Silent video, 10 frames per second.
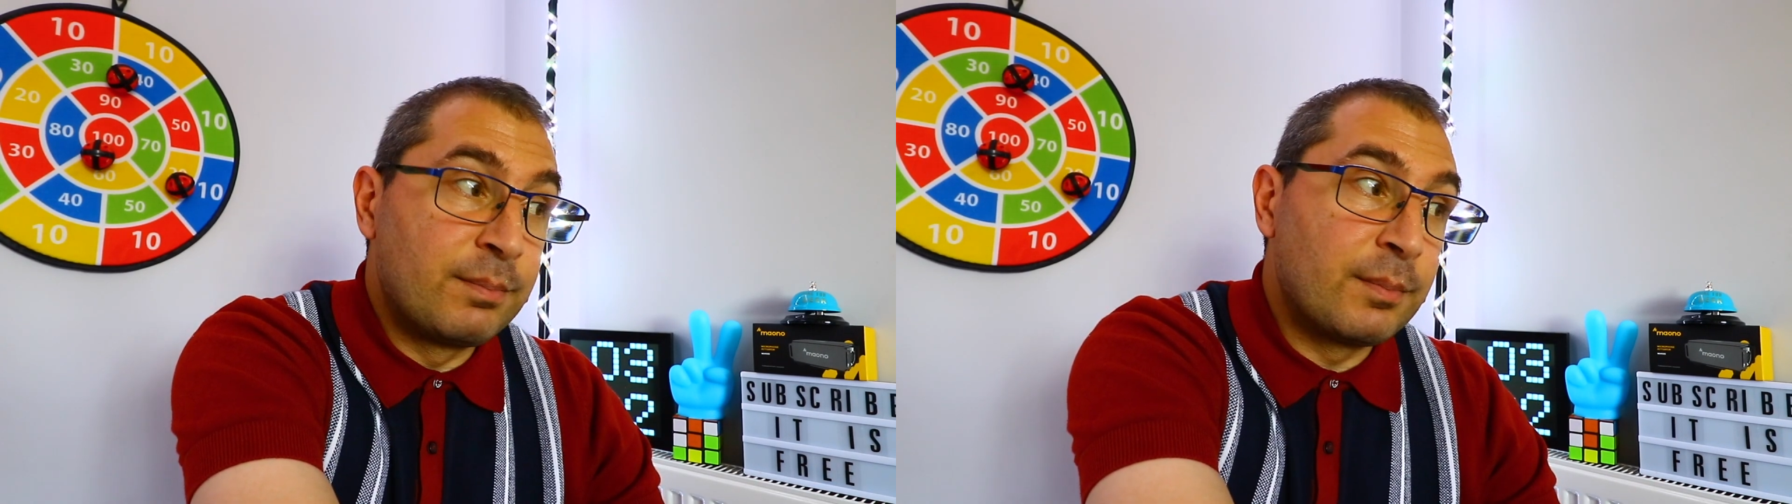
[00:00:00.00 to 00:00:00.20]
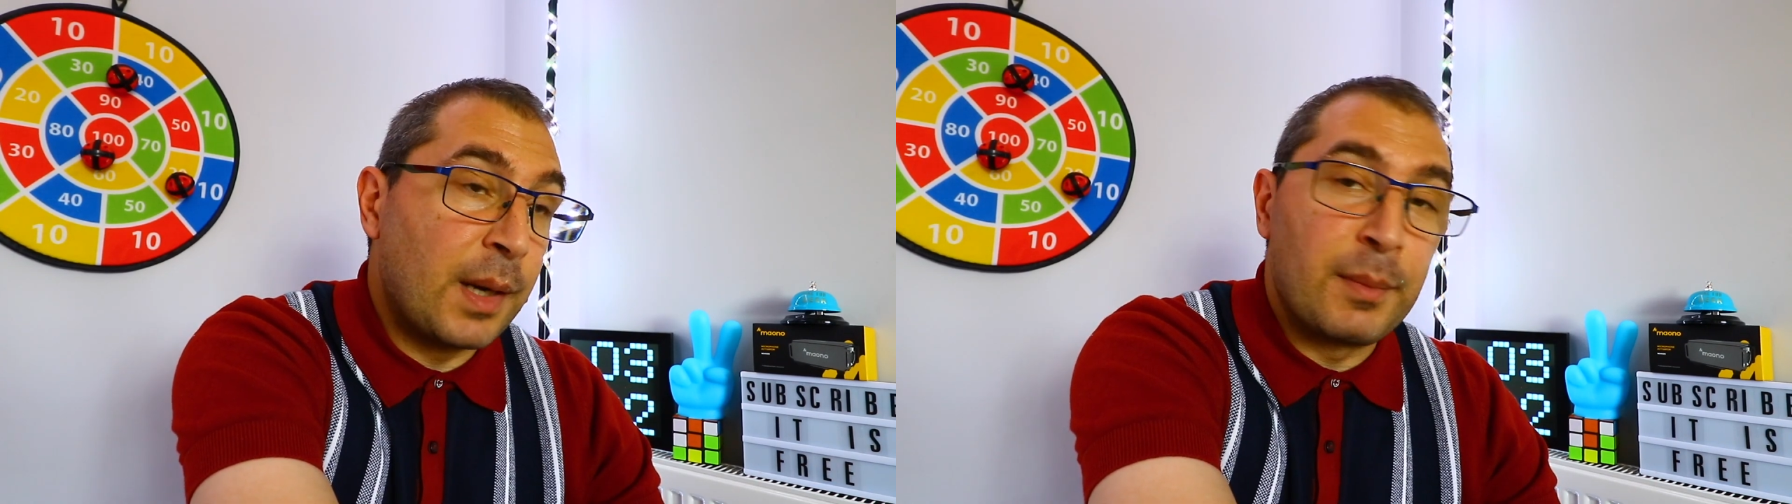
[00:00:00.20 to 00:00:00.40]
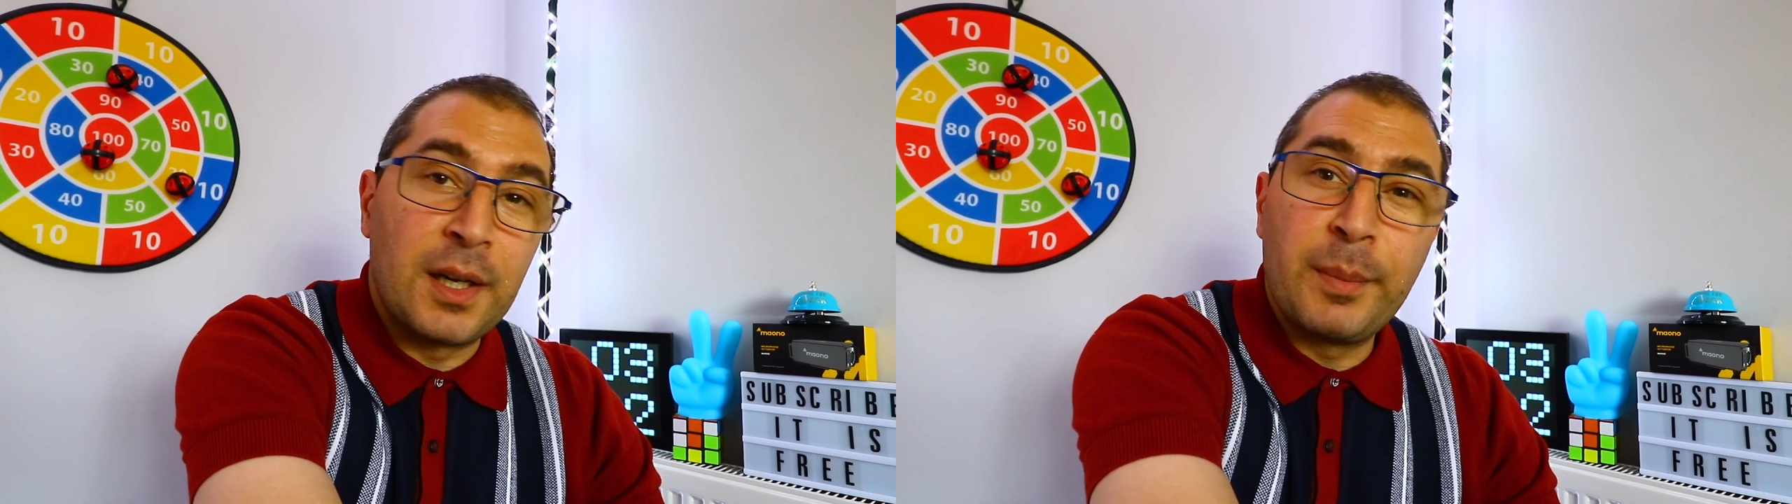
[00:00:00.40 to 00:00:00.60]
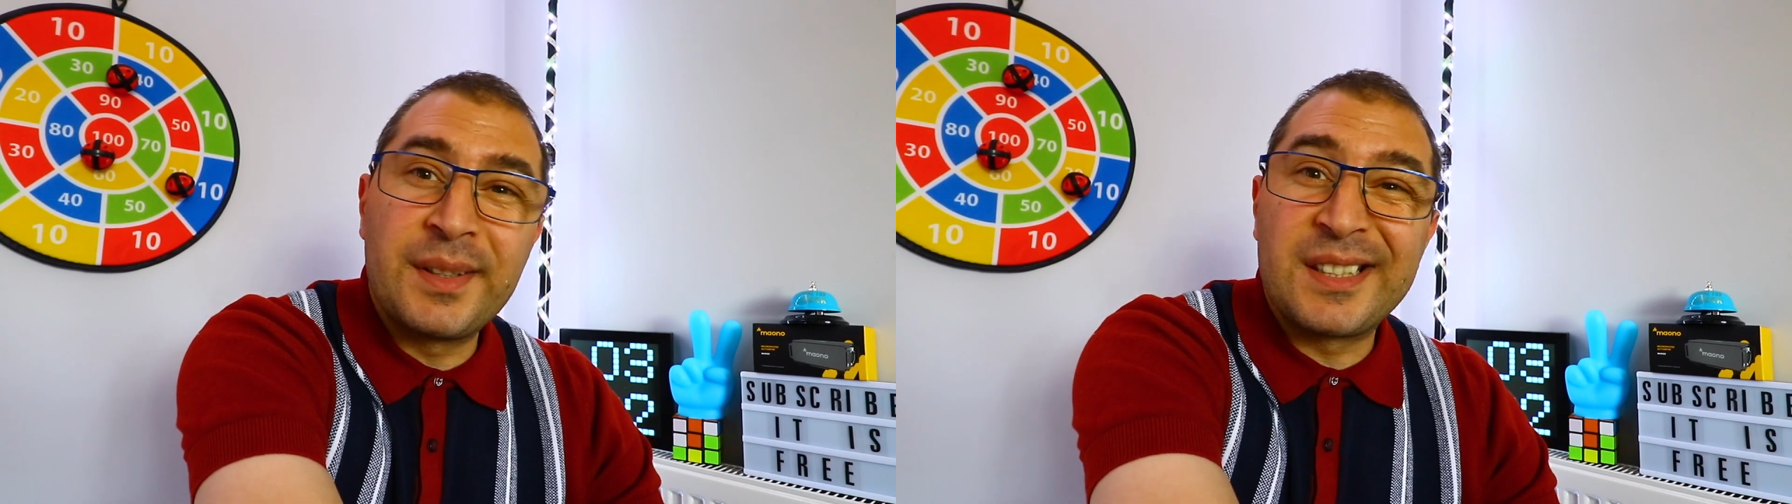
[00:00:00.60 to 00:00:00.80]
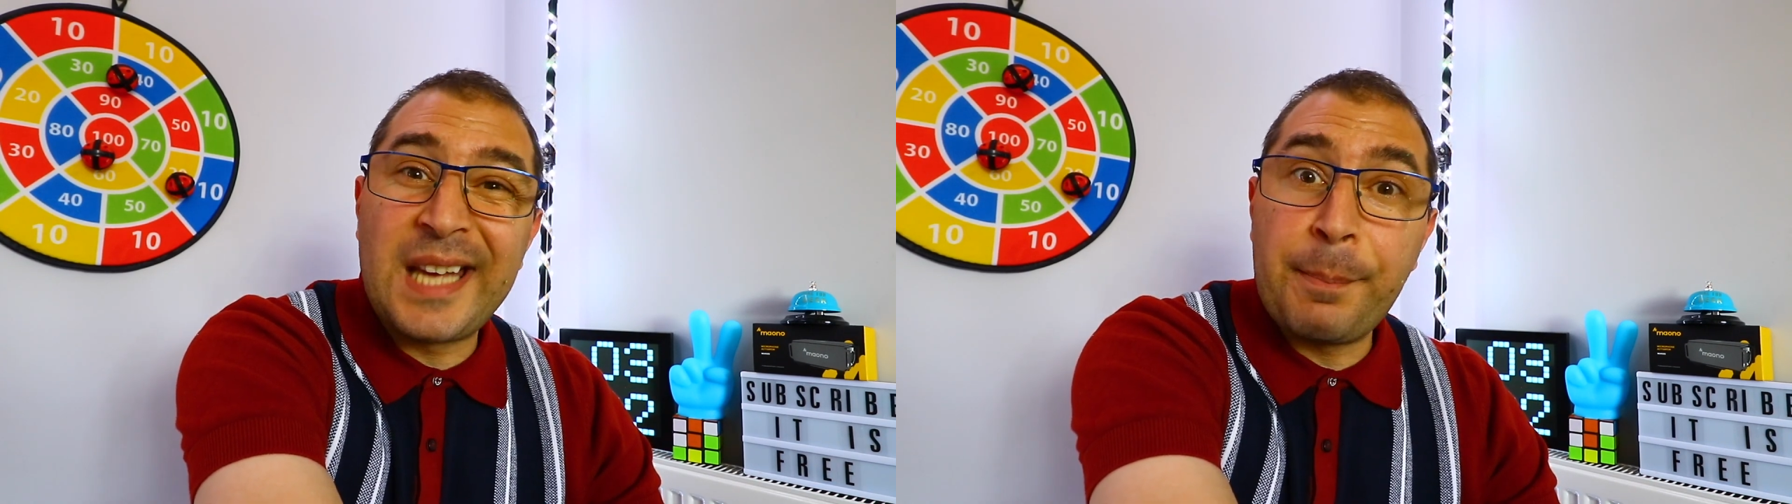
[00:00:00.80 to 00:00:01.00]
a little bit
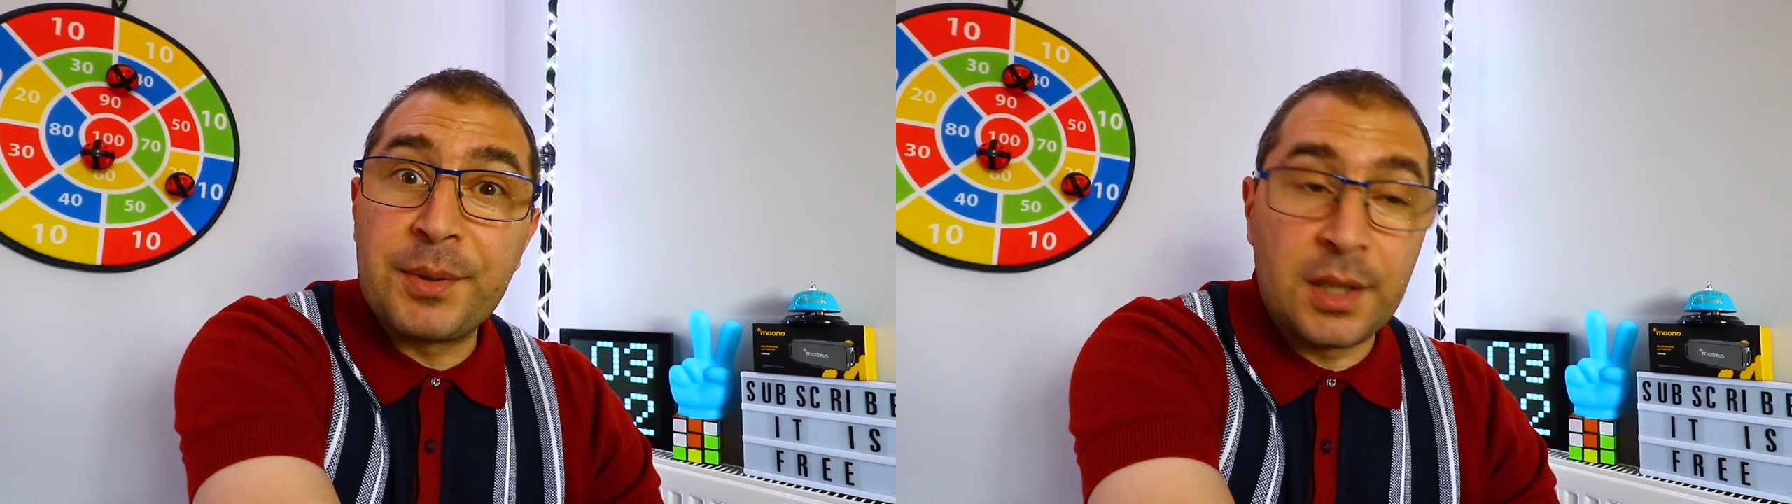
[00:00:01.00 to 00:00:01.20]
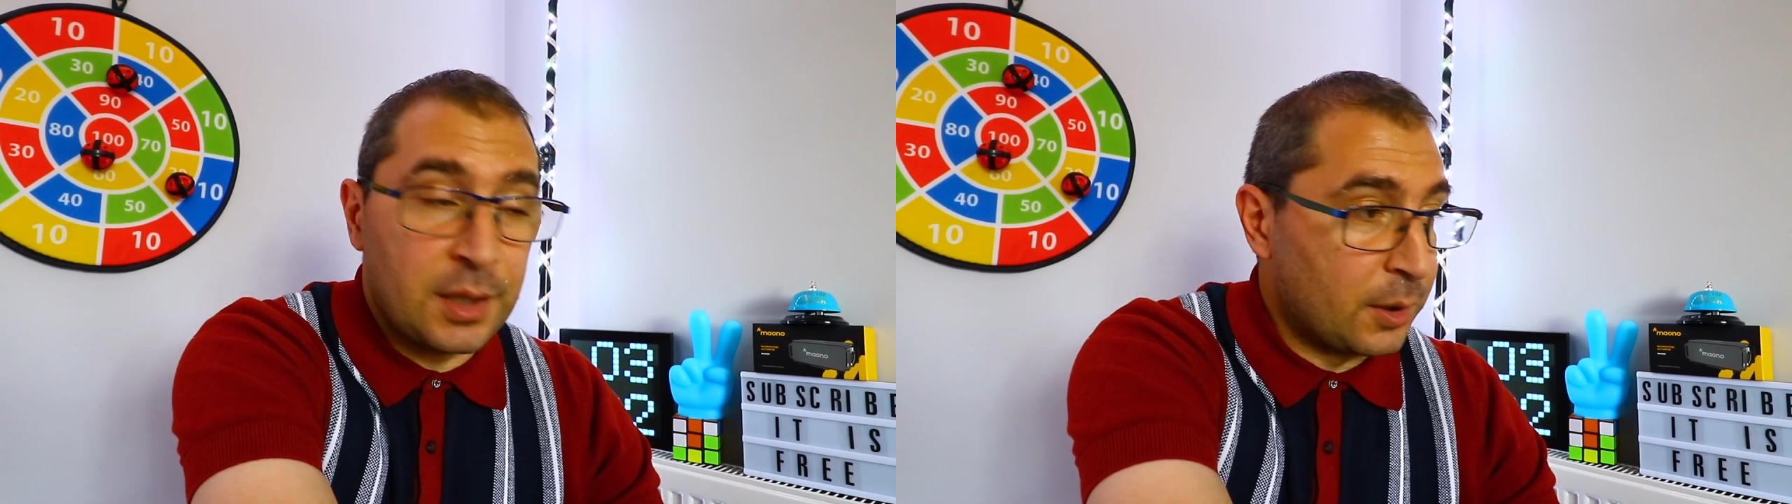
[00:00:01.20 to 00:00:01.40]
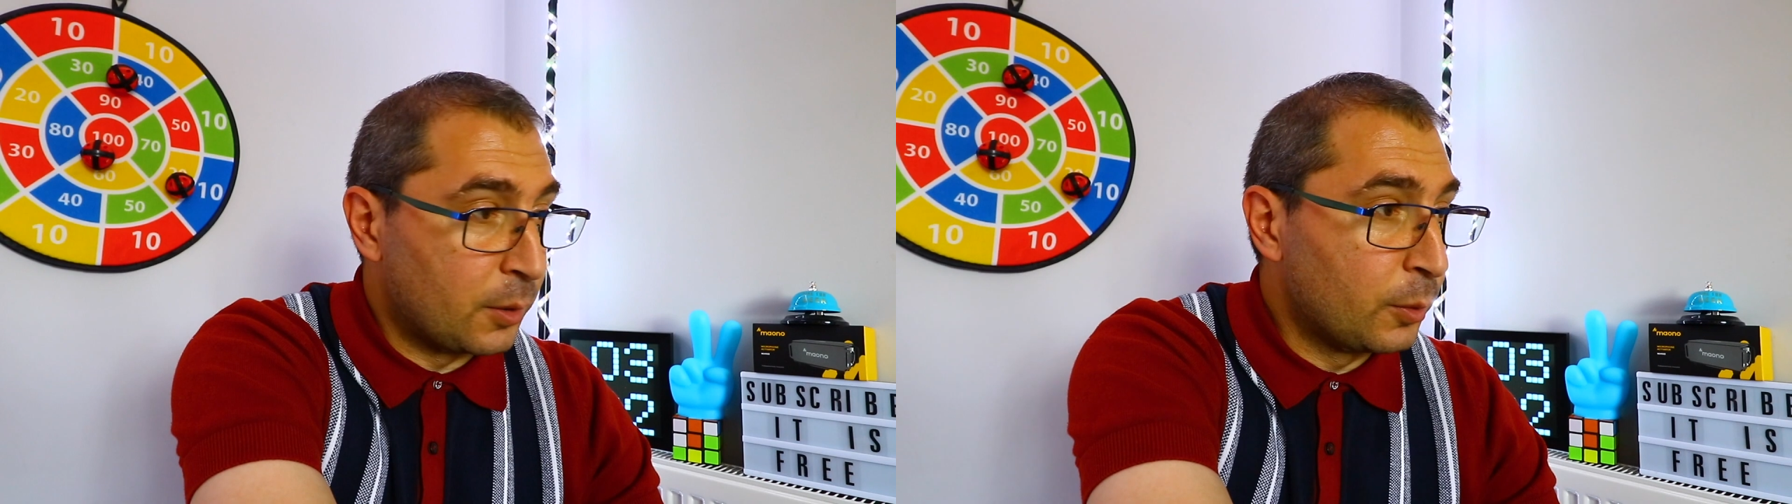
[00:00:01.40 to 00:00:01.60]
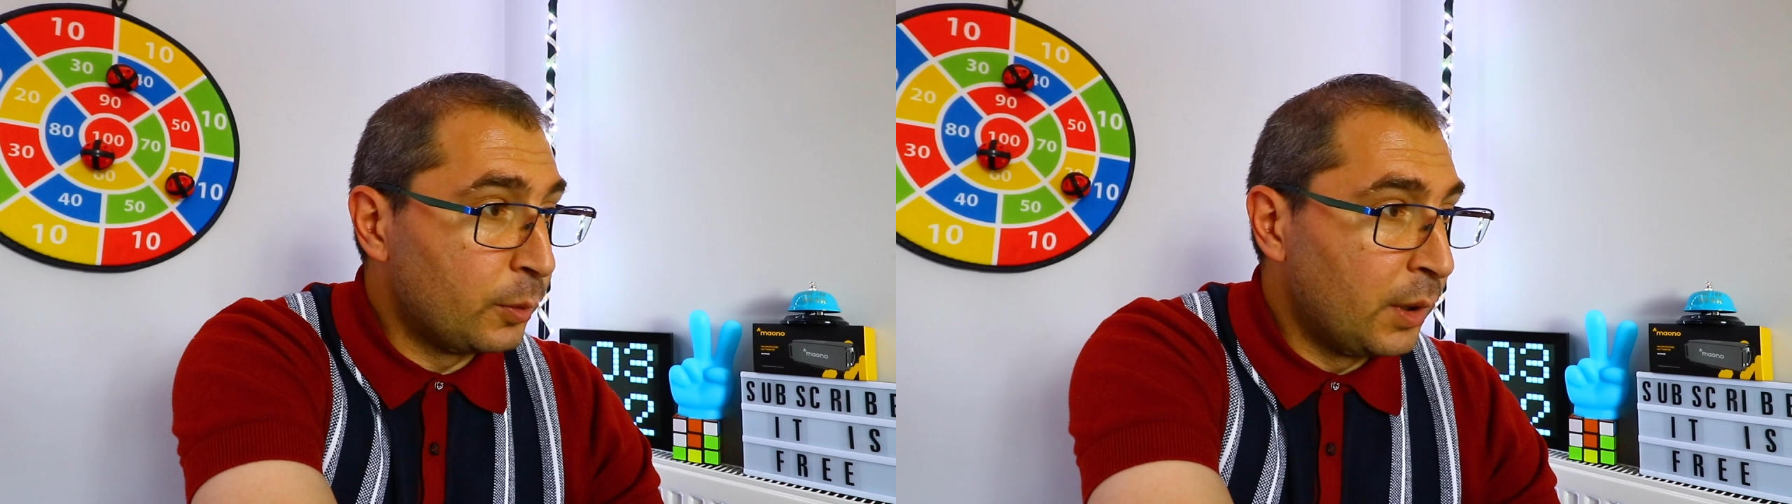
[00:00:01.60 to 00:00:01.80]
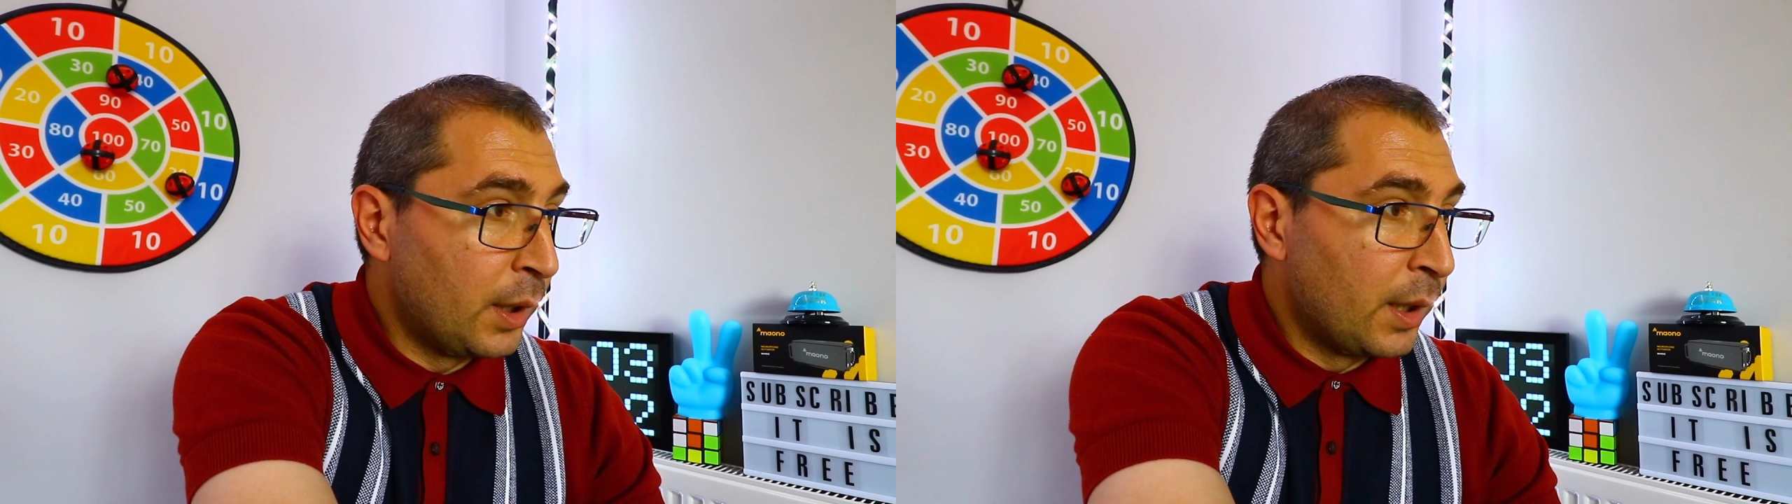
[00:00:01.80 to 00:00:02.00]
skeptical,